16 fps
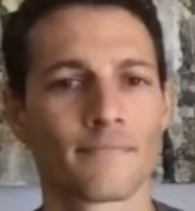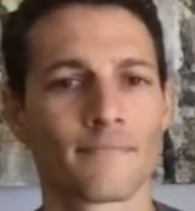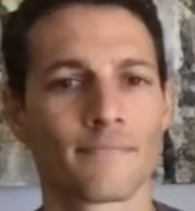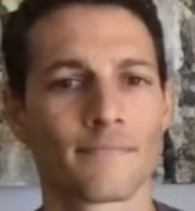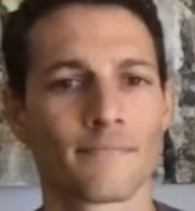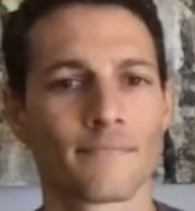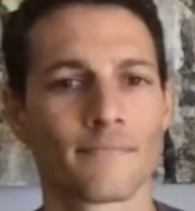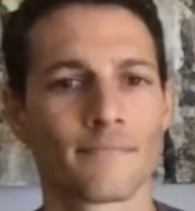
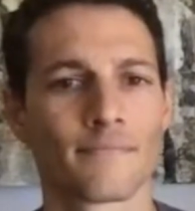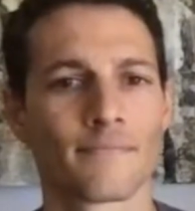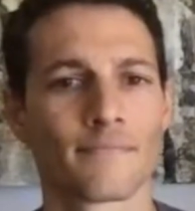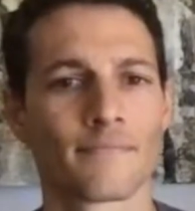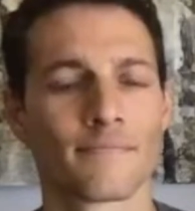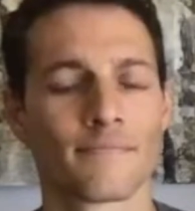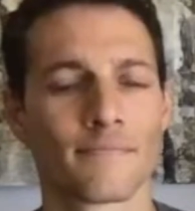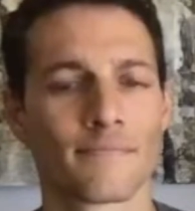
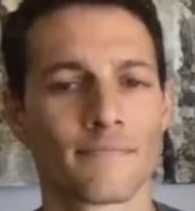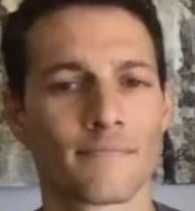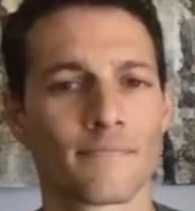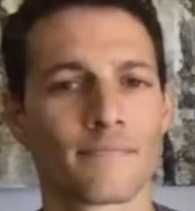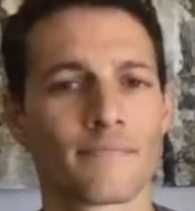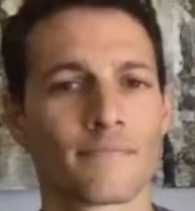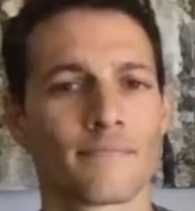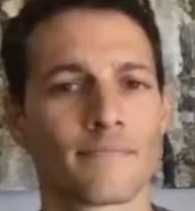
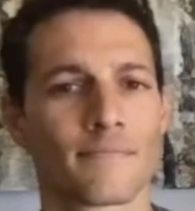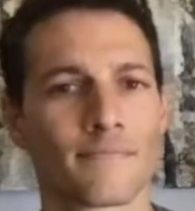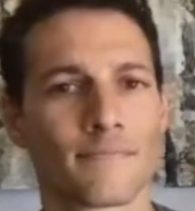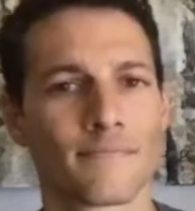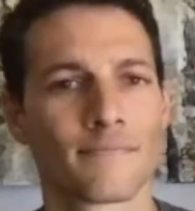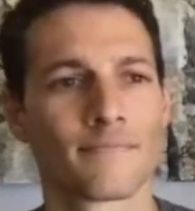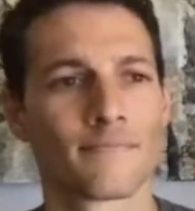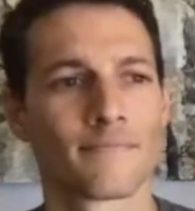
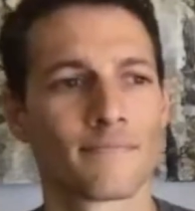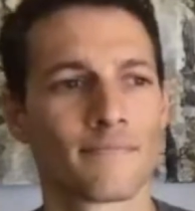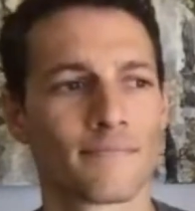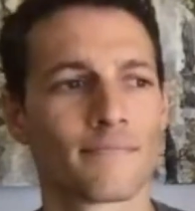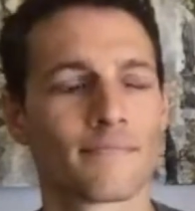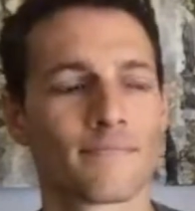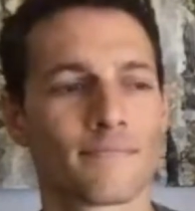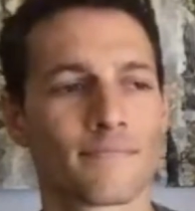
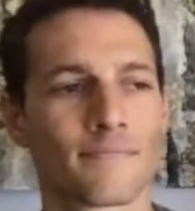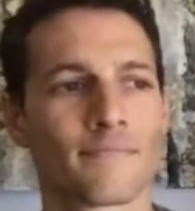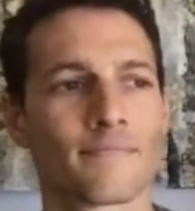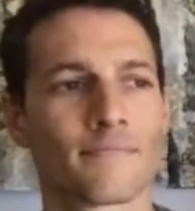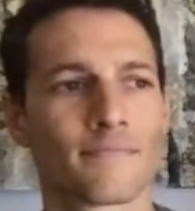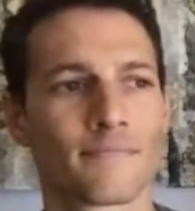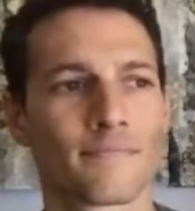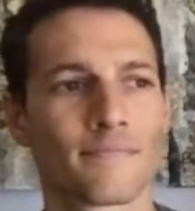
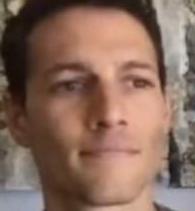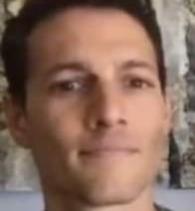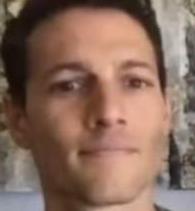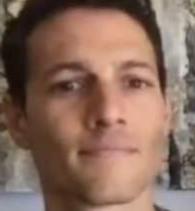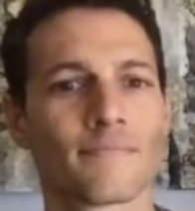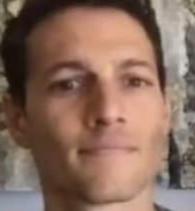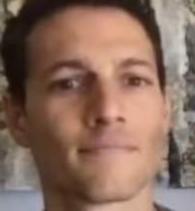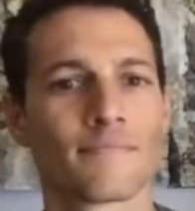
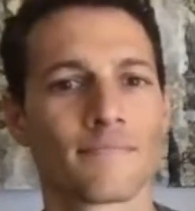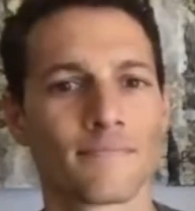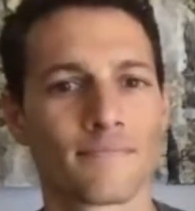No words are spoken by the person on screen.